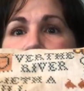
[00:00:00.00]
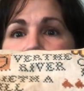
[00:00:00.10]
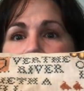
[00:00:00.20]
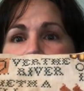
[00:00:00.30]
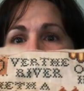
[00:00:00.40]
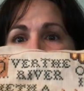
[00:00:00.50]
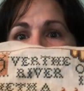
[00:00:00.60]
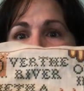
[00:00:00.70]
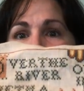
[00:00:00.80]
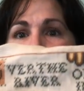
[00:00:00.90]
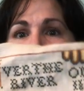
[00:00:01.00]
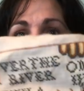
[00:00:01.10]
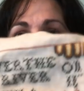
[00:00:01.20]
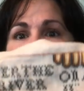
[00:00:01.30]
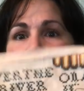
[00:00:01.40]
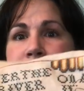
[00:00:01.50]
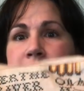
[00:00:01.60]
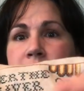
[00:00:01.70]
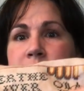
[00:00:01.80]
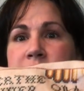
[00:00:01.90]
I'm using mostly
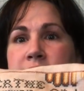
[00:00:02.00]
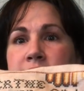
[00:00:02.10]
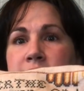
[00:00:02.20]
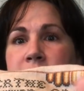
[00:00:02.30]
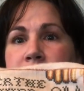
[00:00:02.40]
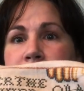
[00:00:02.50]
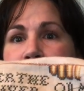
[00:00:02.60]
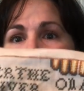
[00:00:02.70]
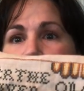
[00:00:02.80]
DMCs.